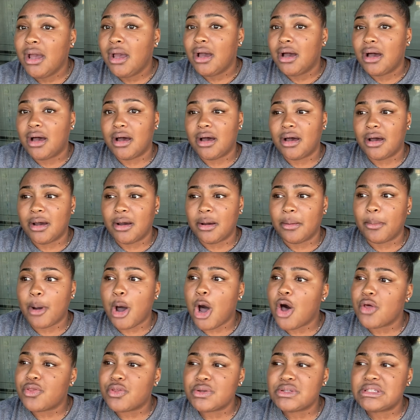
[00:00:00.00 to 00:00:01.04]
all
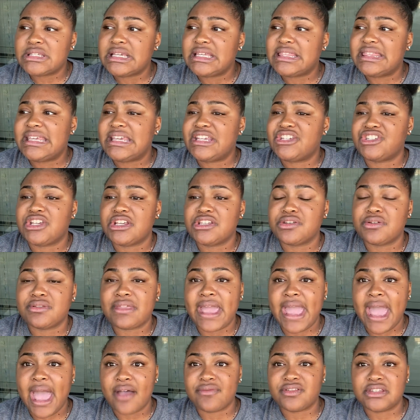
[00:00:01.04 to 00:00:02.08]
those good things, just so they
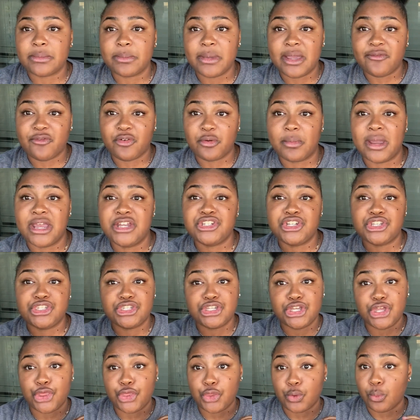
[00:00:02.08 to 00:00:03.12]
have some information to
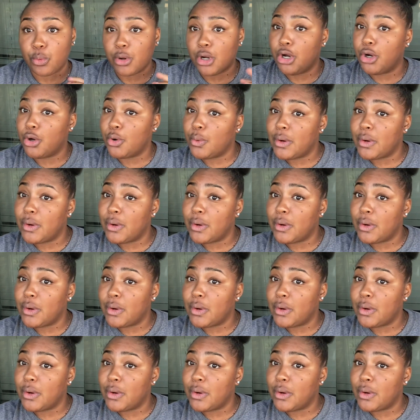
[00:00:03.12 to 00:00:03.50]
throw